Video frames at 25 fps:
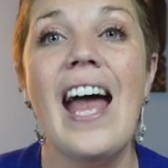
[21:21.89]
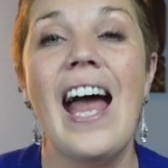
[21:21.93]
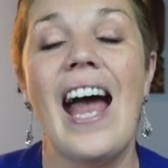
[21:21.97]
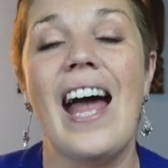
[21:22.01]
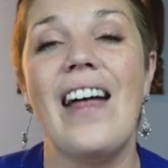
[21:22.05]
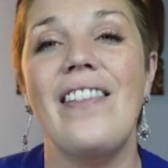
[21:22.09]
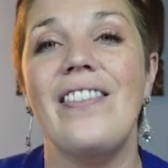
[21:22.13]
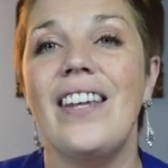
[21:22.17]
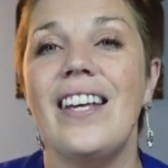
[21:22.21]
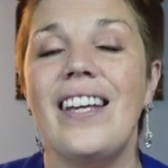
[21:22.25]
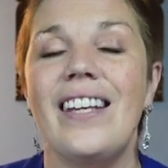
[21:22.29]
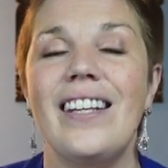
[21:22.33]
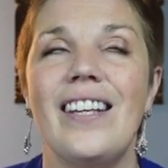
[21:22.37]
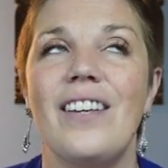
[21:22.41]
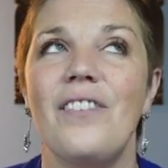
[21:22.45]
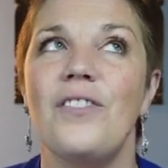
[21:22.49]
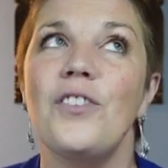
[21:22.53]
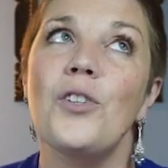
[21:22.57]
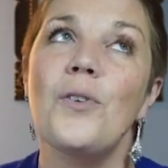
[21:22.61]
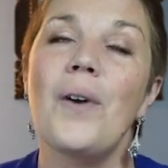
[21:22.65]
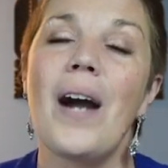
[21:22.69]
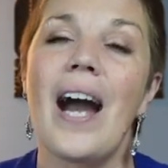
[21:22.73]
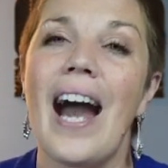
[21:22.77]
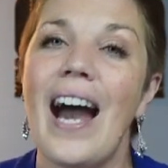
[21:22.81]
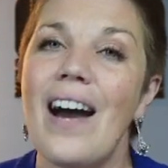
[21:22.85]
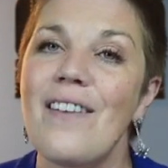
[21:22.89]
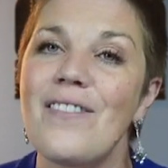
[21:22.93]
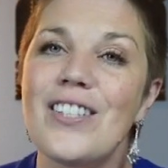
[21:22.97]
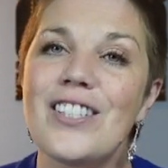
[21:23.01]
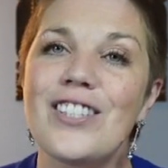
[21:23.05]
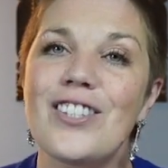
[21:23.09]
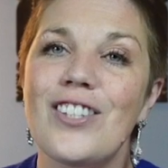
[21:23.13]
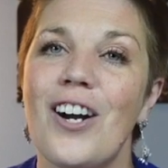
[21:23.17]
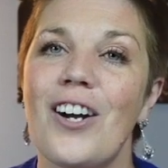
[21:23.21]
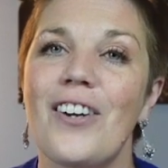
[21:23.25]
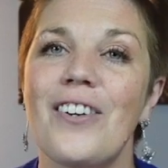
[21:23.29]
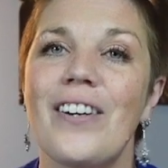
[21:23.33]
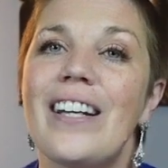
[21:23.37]
And then if you
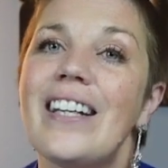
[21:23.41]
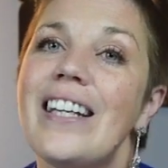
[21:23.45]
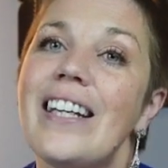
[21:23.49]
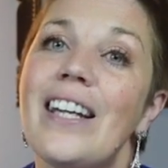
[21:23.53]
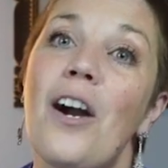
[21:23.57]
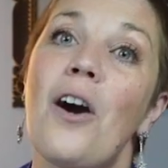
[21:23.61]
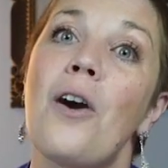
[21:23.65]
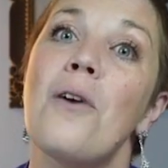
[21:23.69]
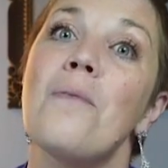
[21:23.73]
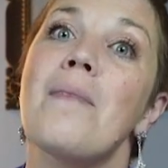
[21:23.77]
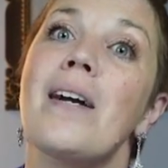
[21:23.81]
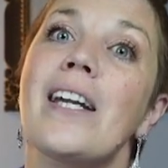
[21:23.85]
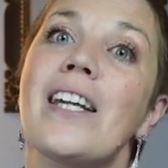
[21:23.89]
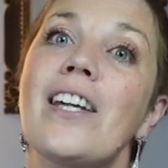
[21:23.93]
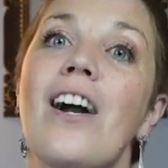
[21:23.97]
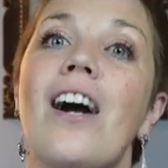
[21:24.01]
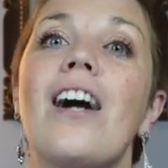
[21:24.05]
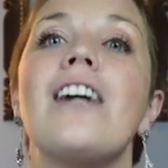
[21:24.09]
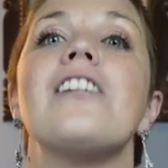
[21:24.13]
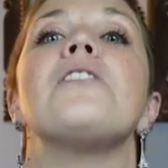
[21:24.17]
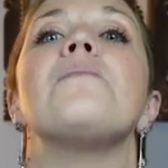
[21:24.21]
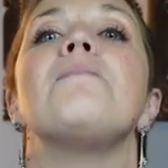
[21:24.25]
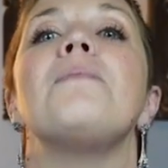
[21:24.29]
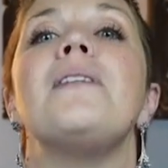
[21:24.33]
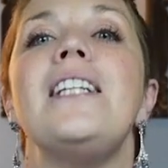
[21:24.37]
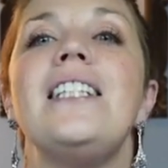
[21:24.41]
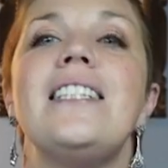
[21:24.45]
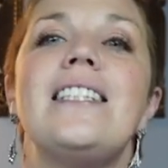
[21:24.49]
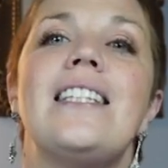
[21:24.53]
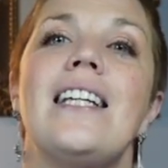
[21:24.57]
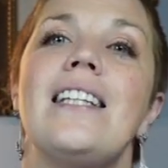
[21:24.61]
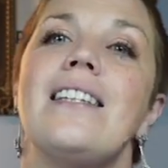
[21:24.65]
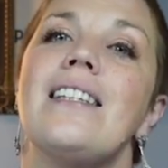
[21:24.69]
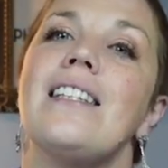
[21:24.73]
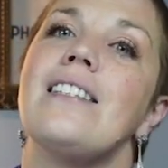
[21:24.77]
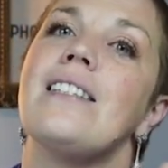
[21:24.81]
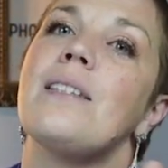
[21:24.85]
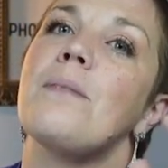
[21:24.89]
haven't already, oh my gosh, please
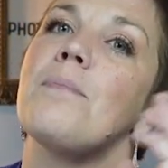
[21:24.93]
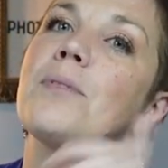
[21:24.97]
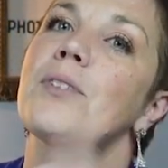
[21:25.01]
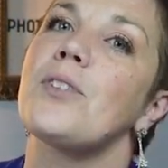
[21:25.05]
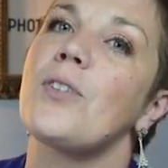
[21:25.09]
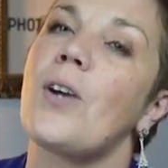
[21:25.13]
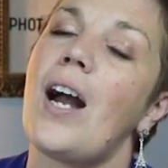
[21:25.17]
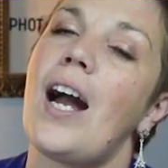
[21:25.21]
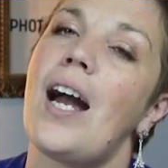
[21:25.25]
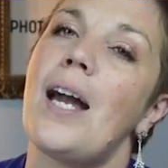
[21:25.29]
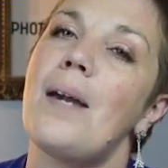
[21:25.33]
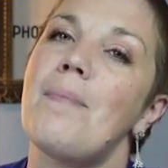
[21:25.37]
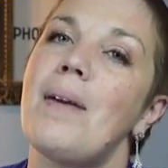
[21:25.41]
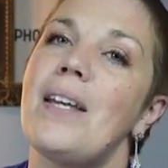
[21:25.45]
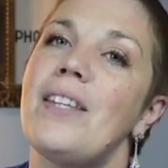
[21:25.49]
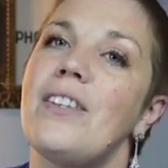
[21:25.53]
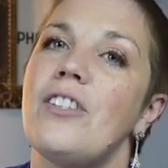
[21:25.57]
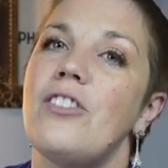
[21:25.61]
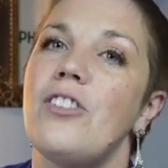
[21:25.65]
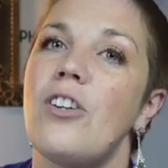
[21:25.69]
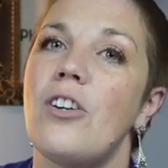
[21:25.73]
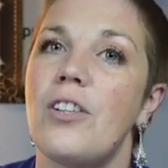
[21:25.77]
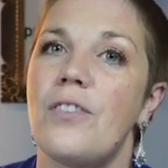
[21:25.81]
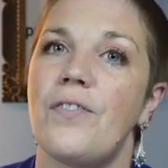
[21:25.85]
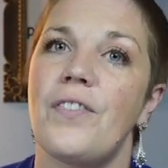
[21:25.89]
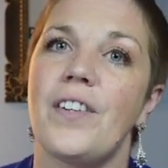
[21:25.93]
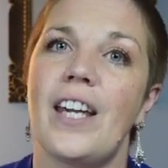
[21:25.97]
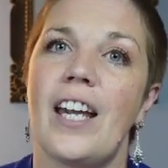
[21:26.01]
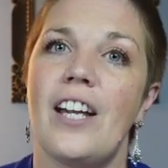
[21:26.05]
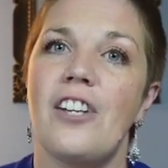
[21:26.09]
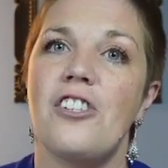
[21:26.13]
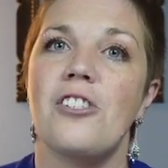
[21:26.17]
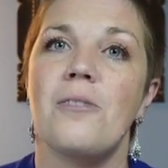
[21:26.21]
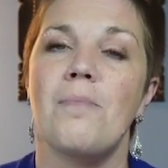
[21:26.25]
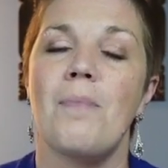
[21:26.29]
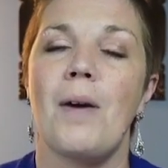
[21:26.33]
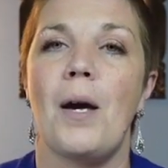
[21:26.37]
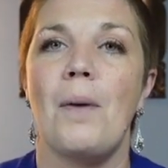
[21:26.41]
hit the subscribe and the
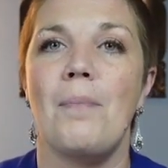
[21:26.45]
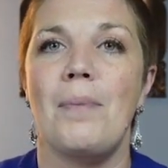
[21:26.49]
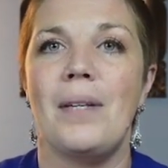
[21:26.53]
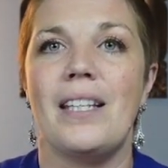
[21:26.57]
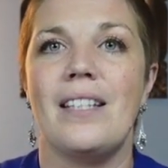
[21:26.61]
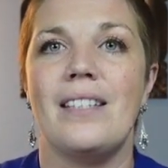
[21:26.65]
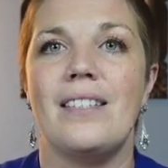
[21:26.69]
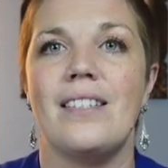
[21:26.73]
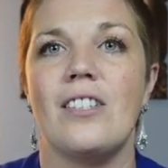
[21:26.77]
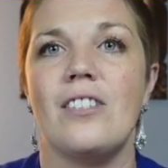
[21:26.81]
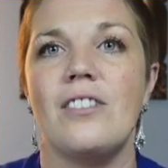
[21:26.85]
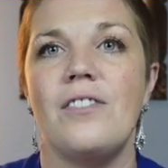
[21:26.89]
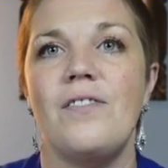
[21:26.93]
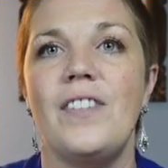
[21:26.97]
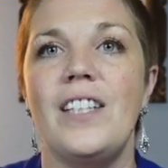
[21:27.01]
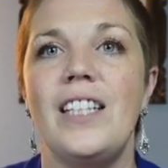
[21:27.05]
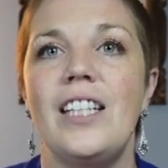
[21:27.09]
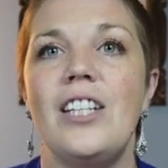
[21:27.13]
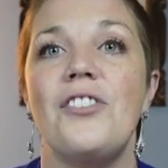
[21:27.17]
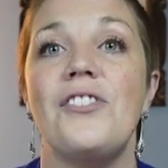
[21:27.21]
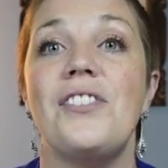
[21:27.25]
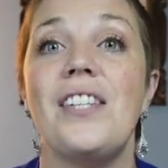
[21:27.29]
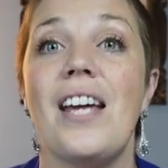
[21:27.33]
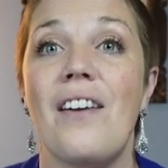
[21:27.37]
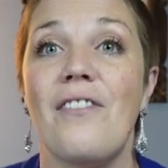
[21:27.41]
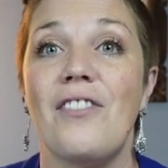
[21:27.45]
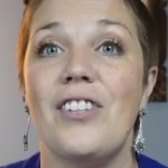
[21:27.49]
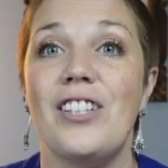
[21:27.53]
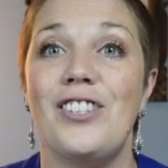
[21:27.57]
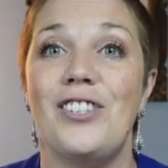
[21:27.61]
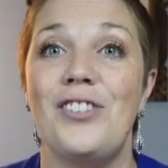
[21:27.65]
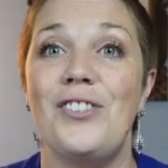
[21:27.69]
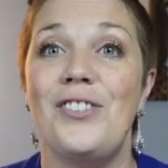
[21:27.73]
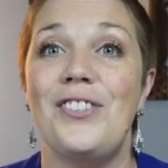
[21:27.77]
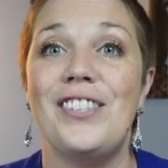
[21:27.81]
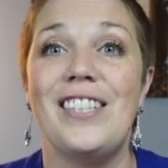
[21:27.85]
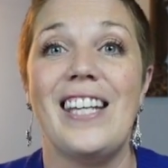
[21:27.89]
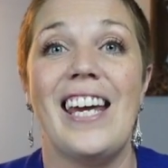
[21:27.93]
notification bell, because there's videos every
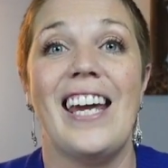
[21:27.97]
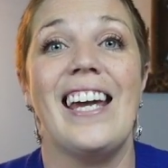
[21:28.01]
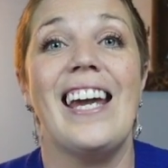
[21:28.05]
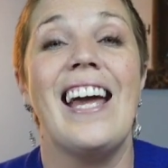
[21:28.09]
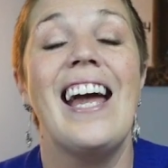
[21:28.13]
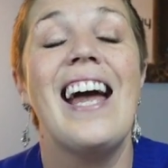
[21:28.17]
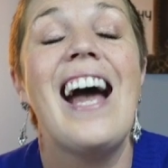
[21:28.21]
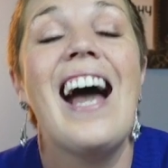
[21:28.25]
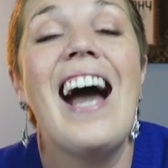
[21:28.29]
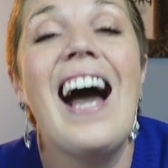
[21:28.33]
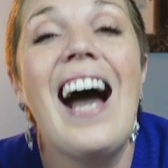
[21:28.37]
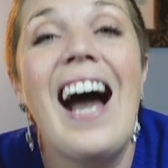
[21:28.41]
Tuesday.